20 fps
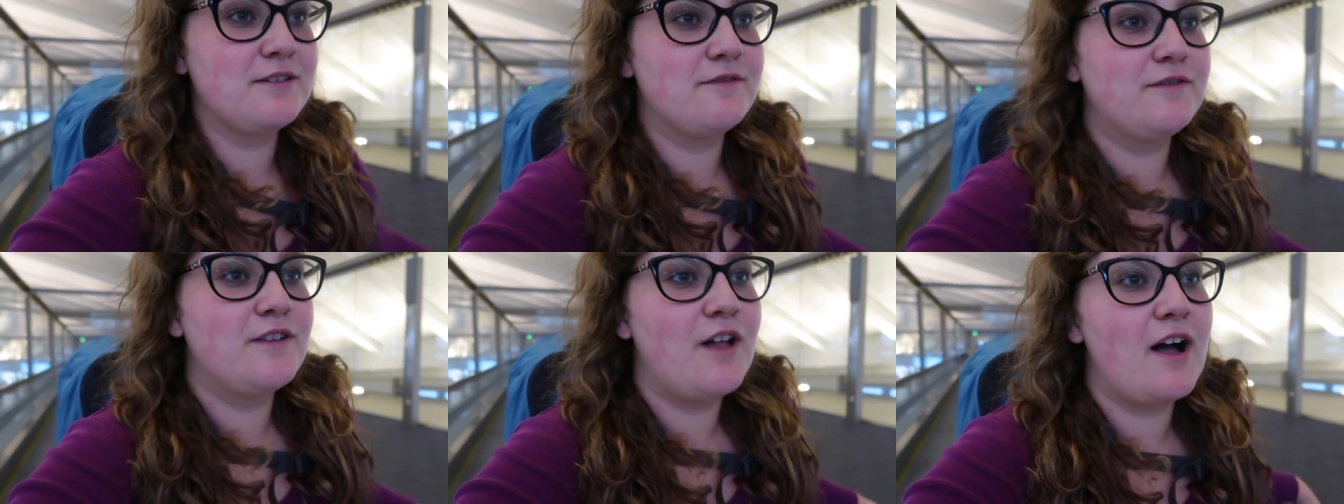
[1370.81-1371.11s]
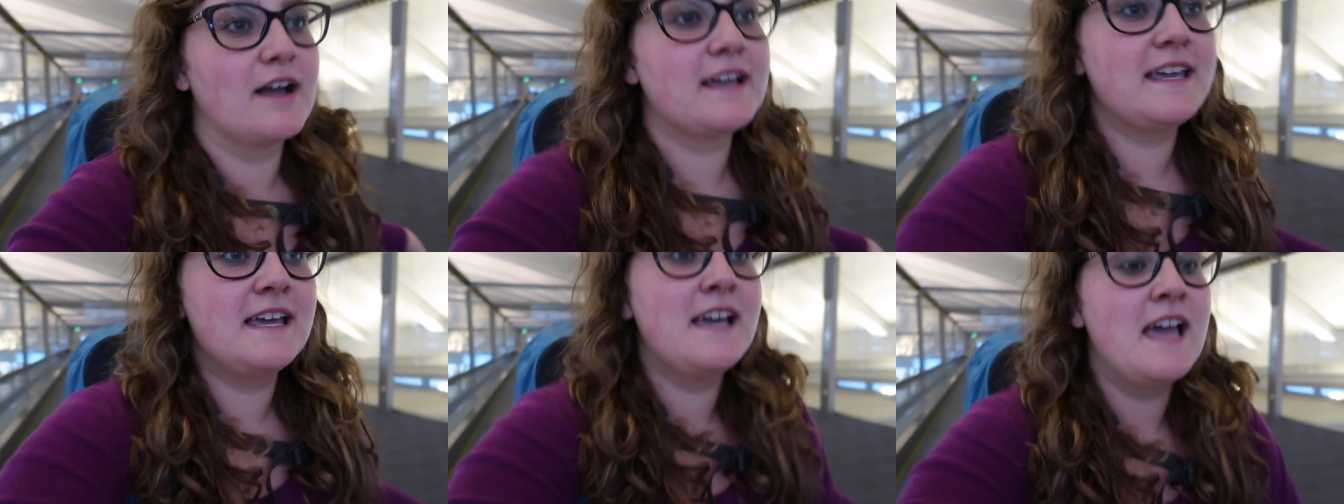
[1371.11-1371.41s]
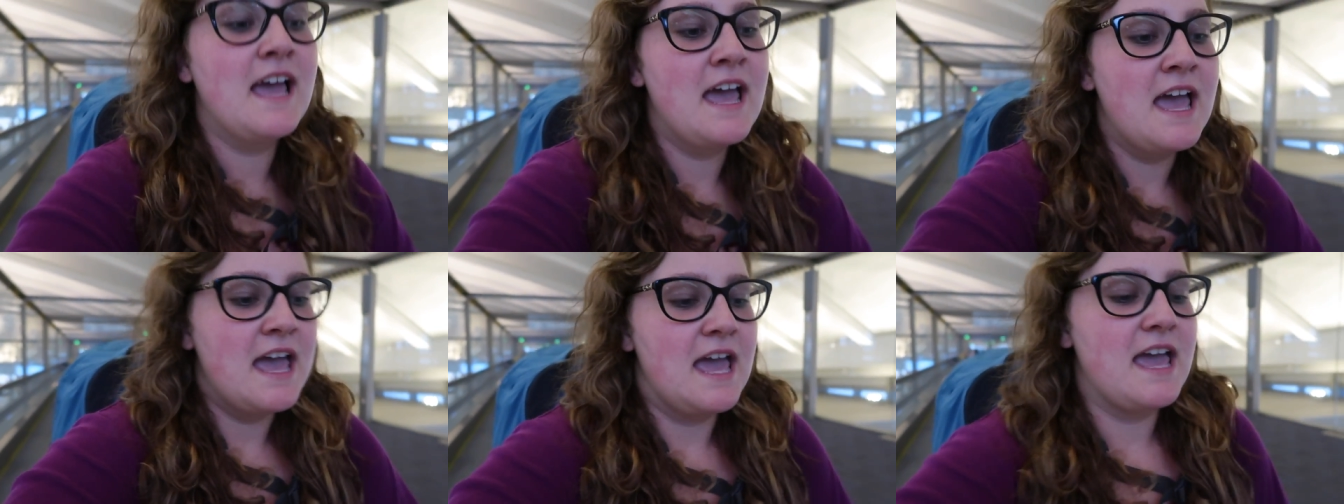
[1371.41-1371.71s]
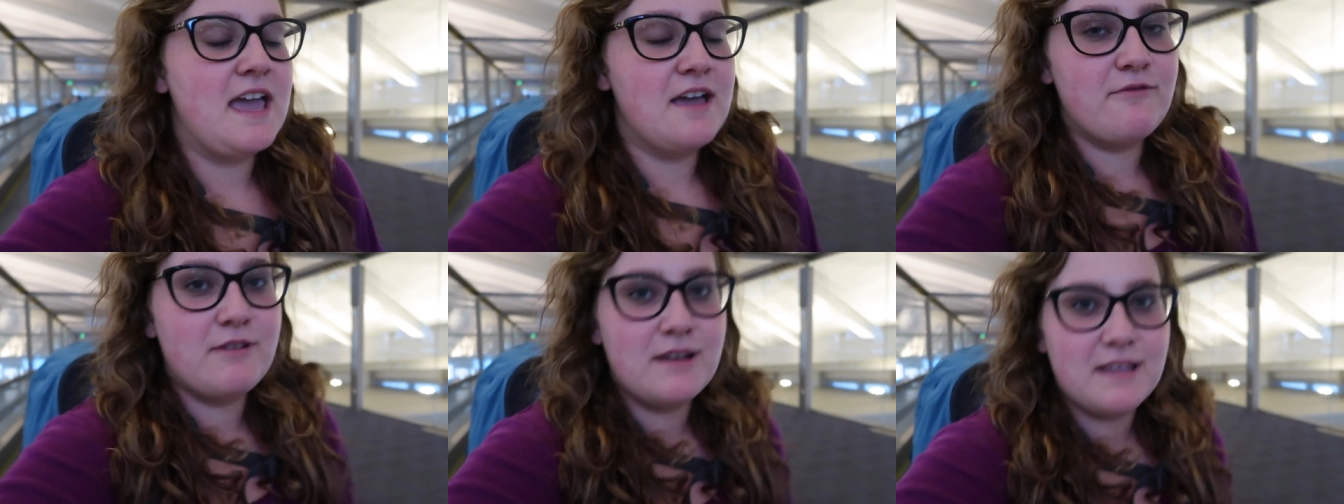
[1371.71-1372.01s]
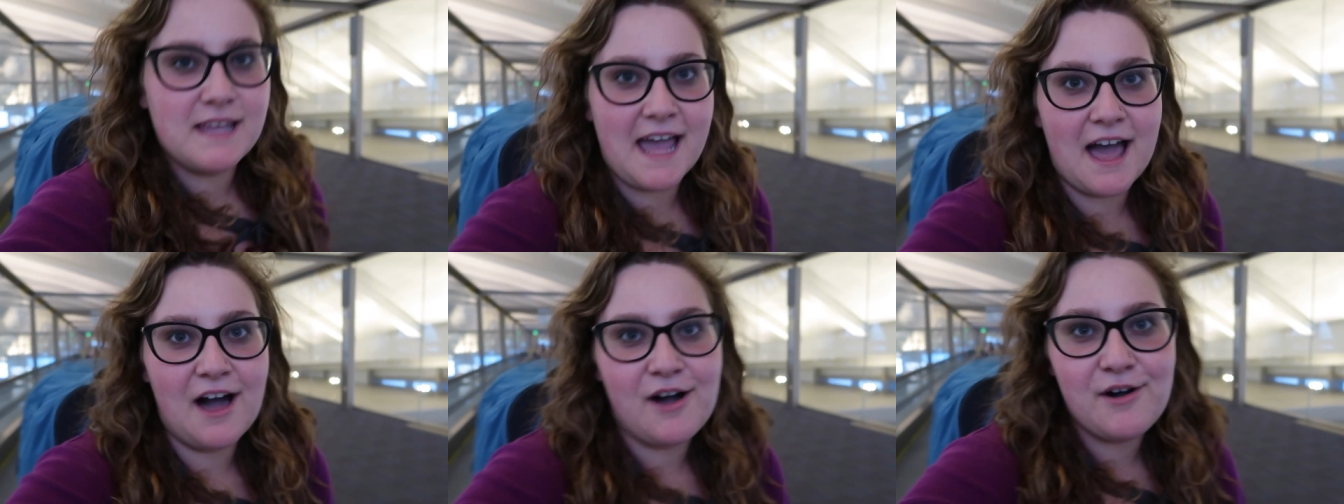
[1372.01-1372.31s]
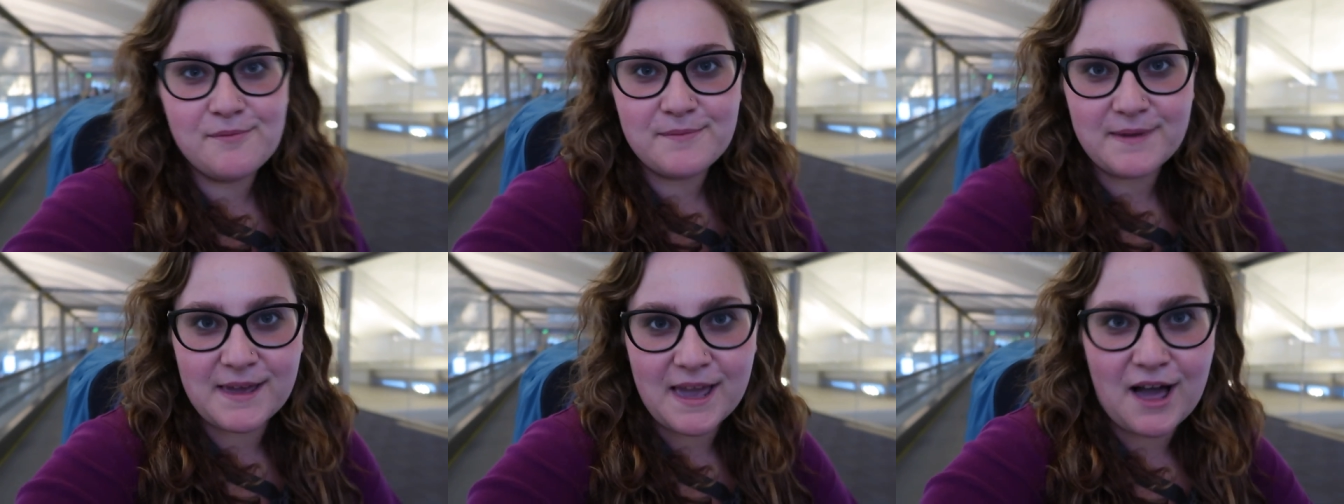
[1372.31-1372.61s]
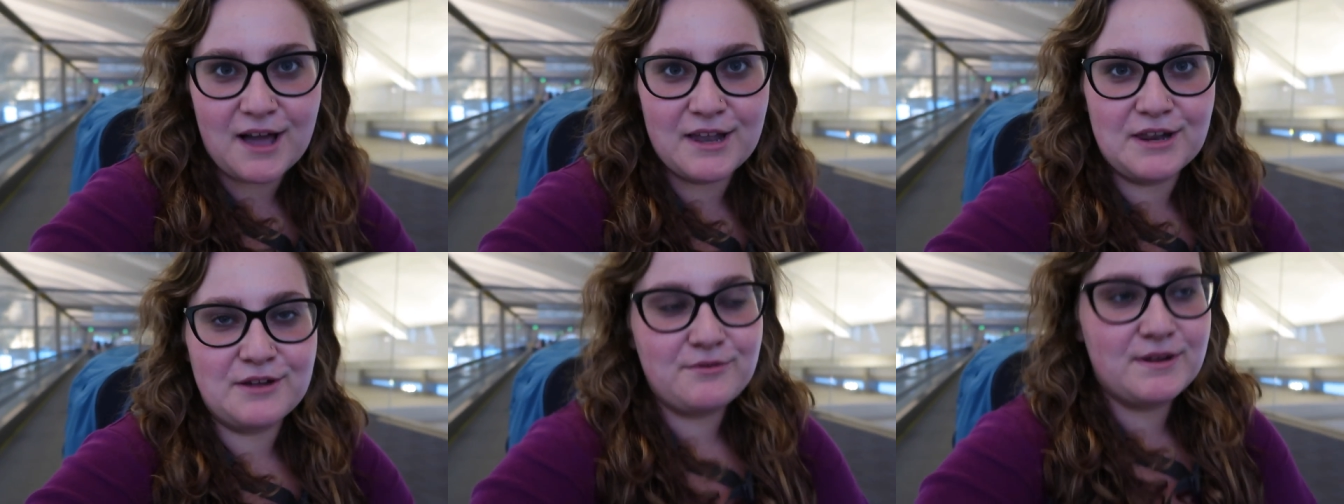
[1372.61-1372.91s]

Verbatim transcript: So vlogging, it really helped me out.